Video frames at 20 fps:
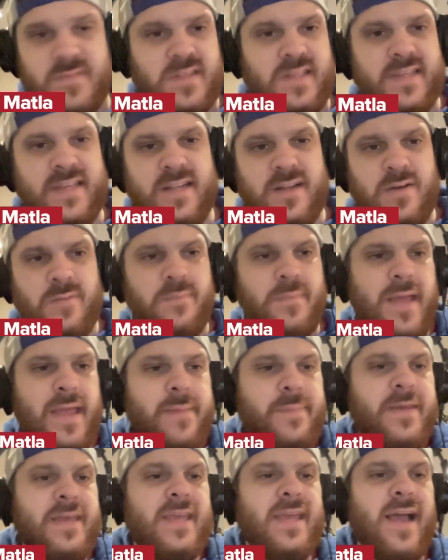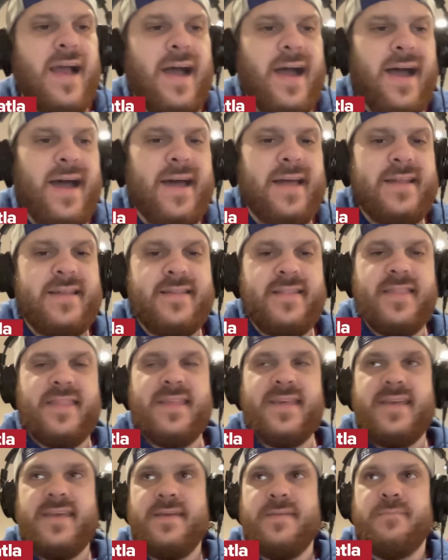maybe on
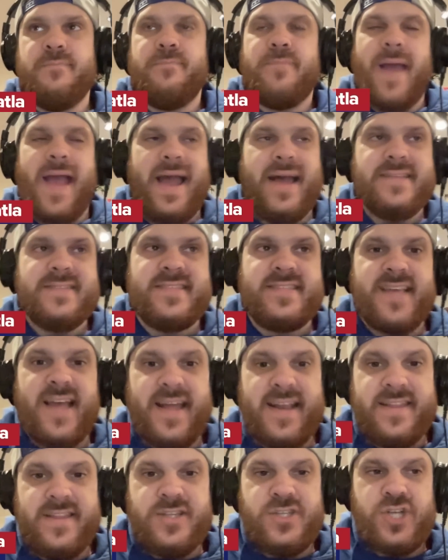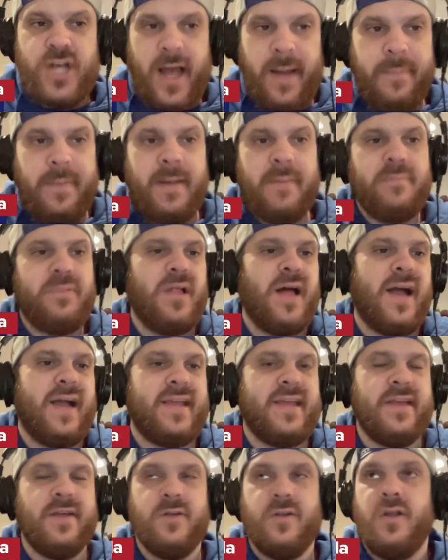the bad side of the chopping
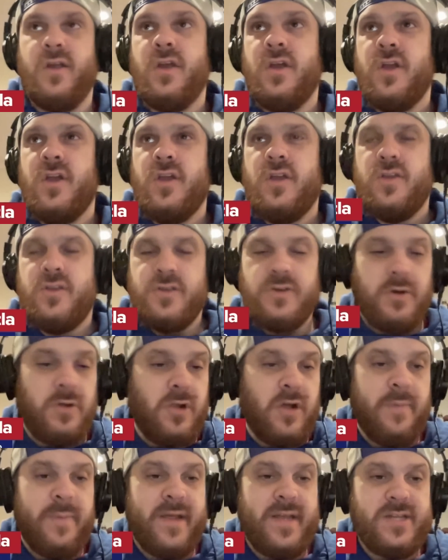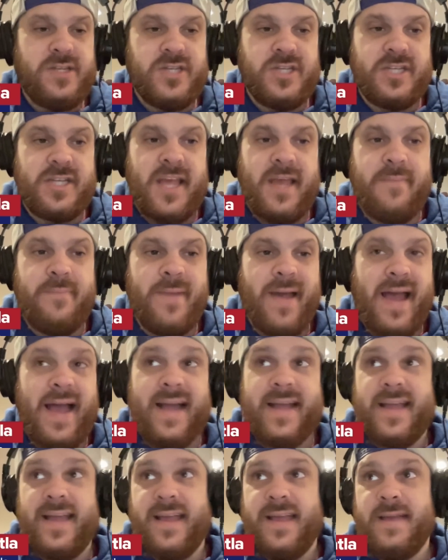block here. Yoel Armia just came
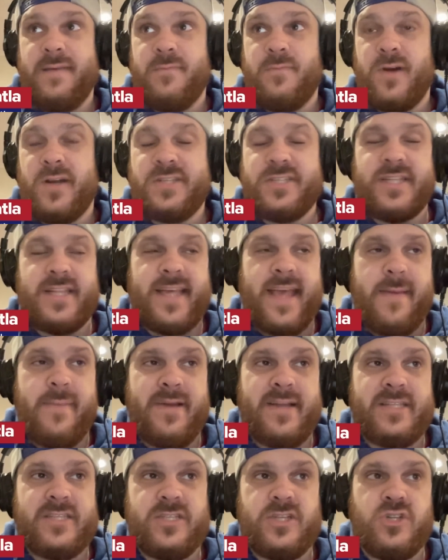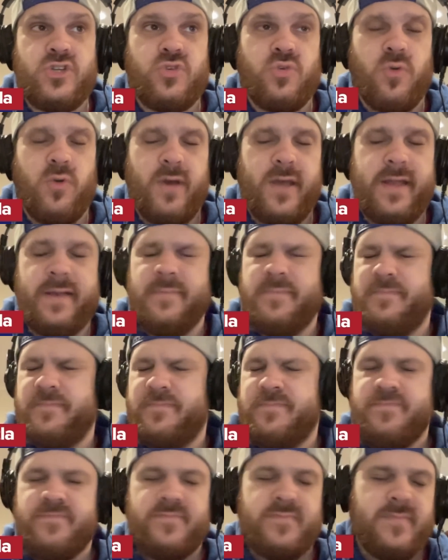back, and watching the game against Detroit,
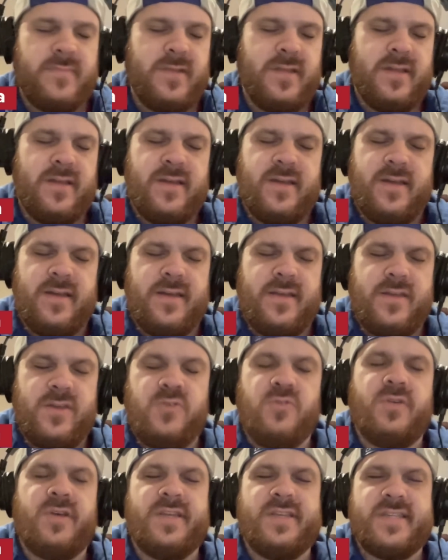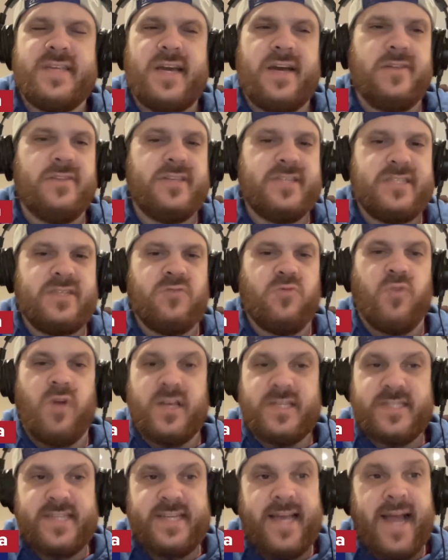you can tell this is a
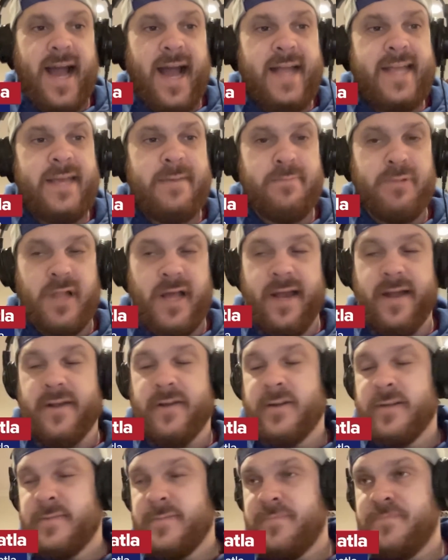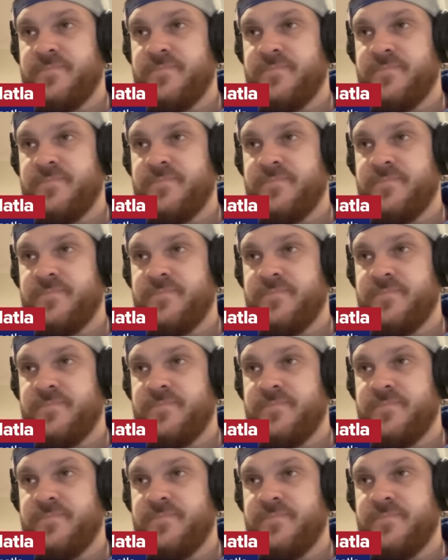rusty hockey player.